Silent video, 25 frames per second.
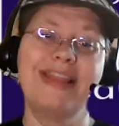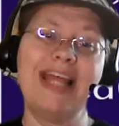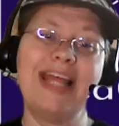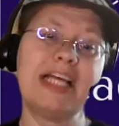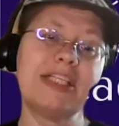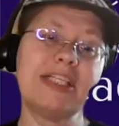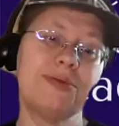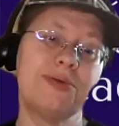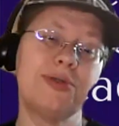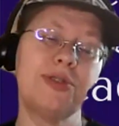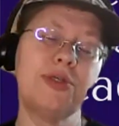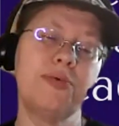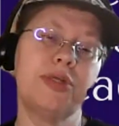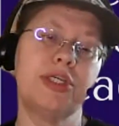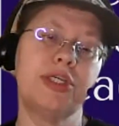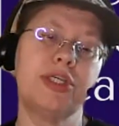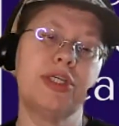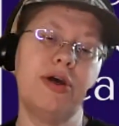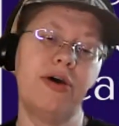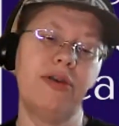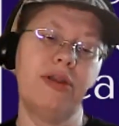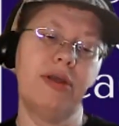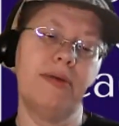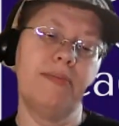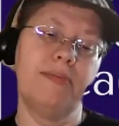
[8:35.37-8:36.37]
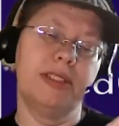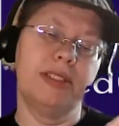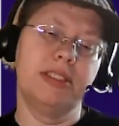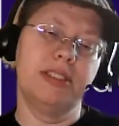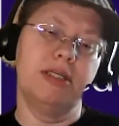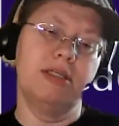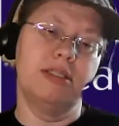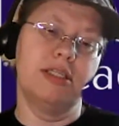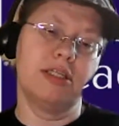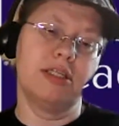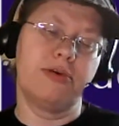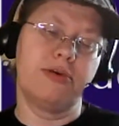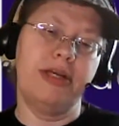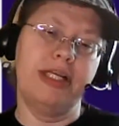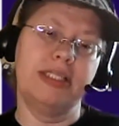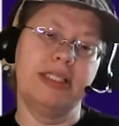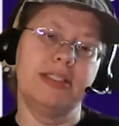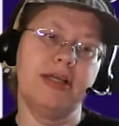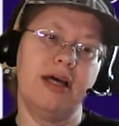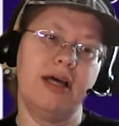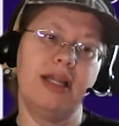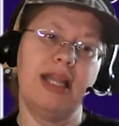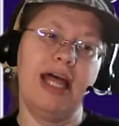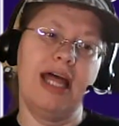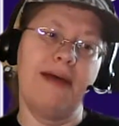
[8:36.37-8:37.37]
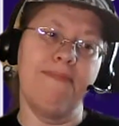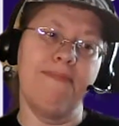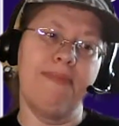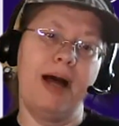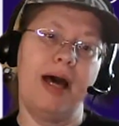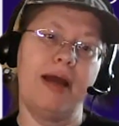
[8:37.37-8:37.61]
That's what you would show them, is just a screenshot of that